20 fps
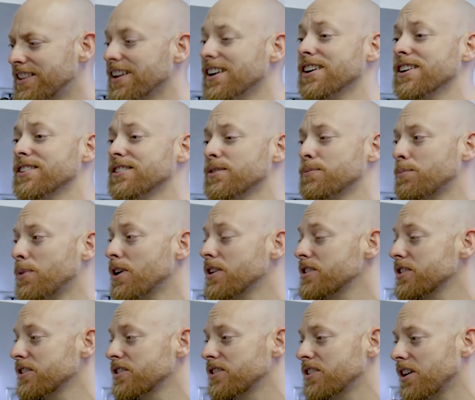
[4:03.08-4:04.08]
There is a
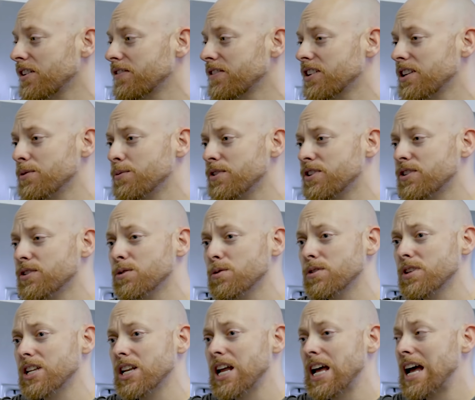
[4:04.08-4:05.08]
bunch of stuff that it would do
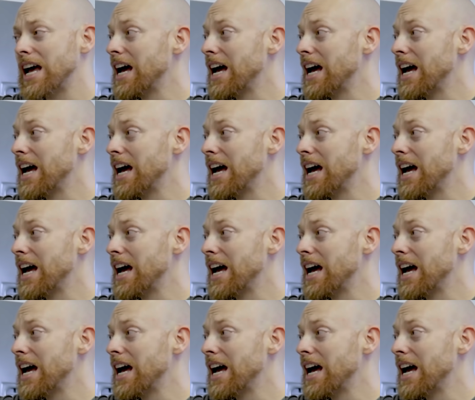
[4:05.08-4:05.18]
that